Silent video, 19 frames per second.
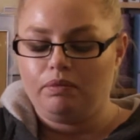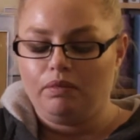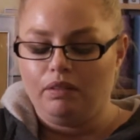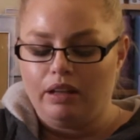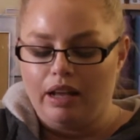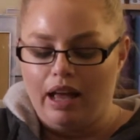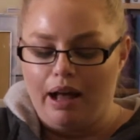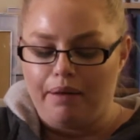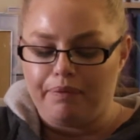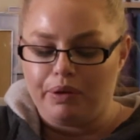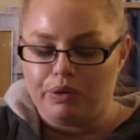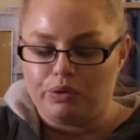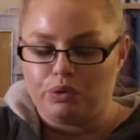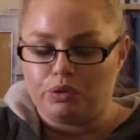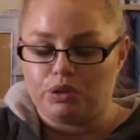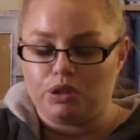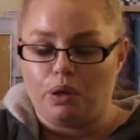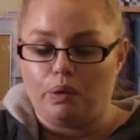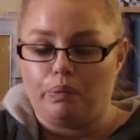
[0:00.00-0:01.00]
There was
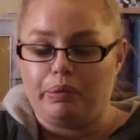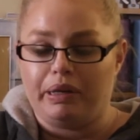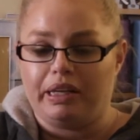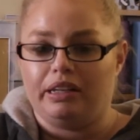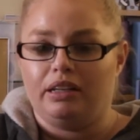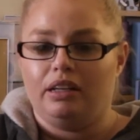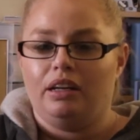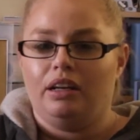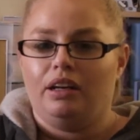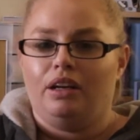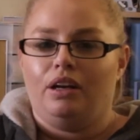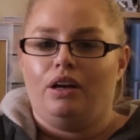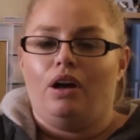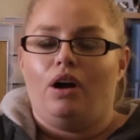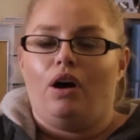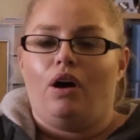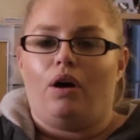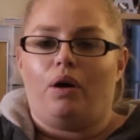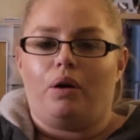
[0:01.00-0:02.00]
also a bit
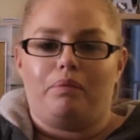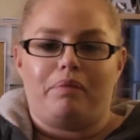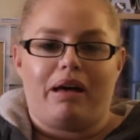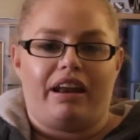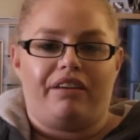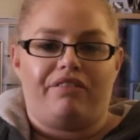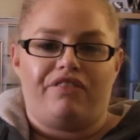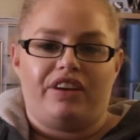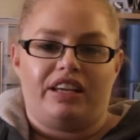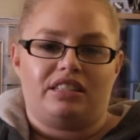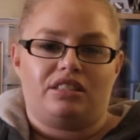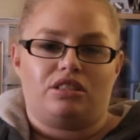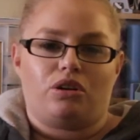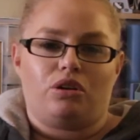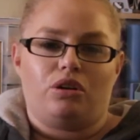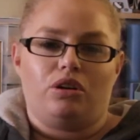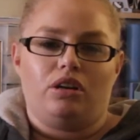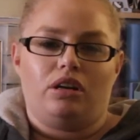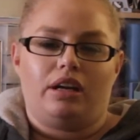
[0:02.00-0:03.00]
on a manifesto,
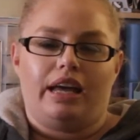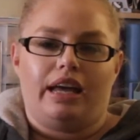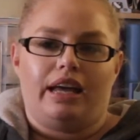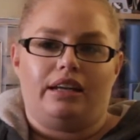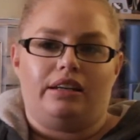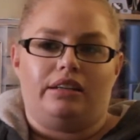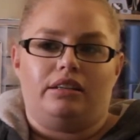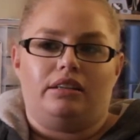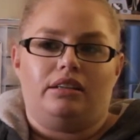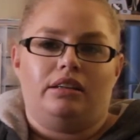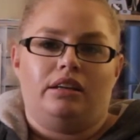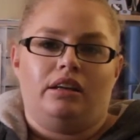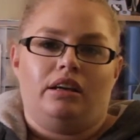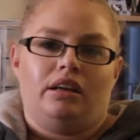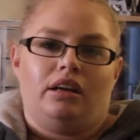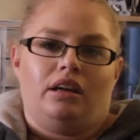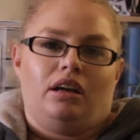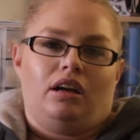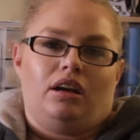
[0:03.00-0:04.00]
and
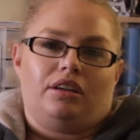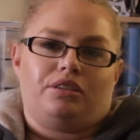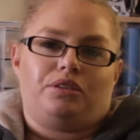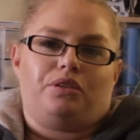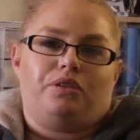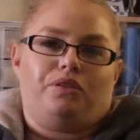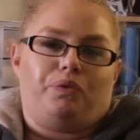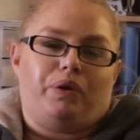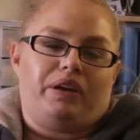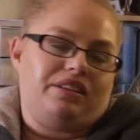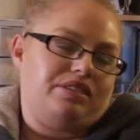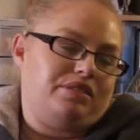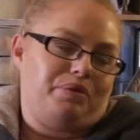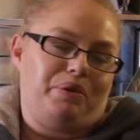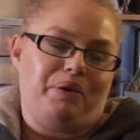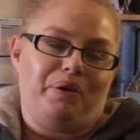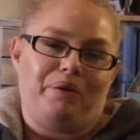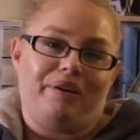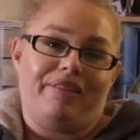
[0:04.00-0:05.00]
I sort of, when
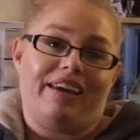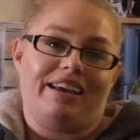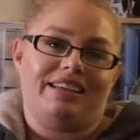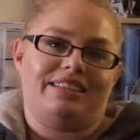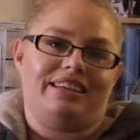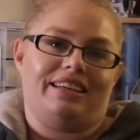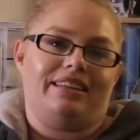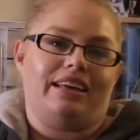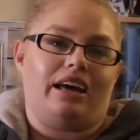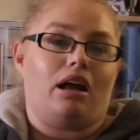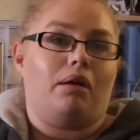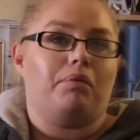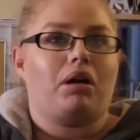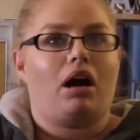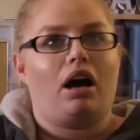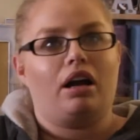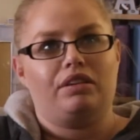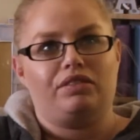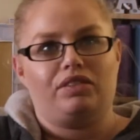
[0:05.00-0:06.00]
they said that, I'm
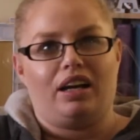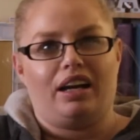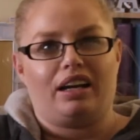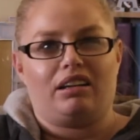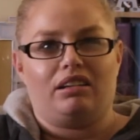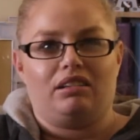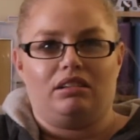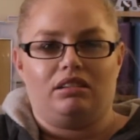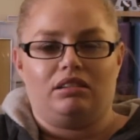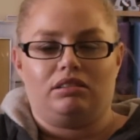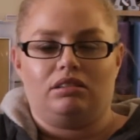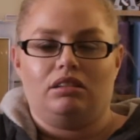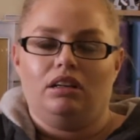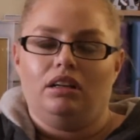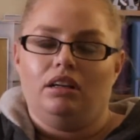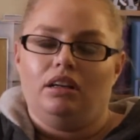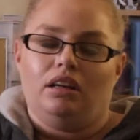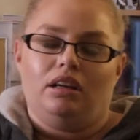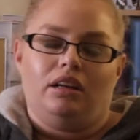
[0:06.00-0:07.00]
kind of like,
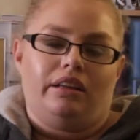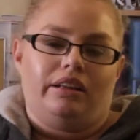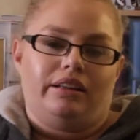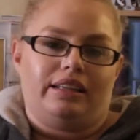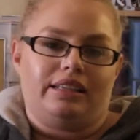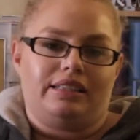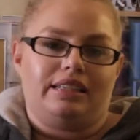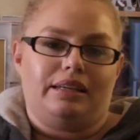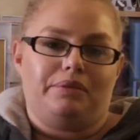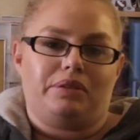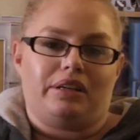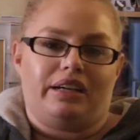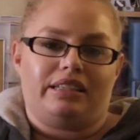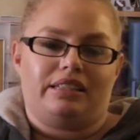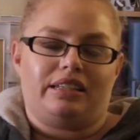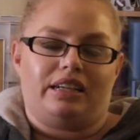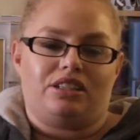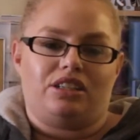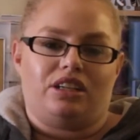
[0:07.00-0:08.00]
that seems like
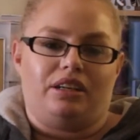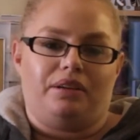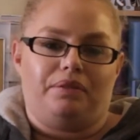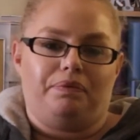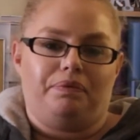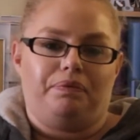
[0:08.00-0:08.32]
such a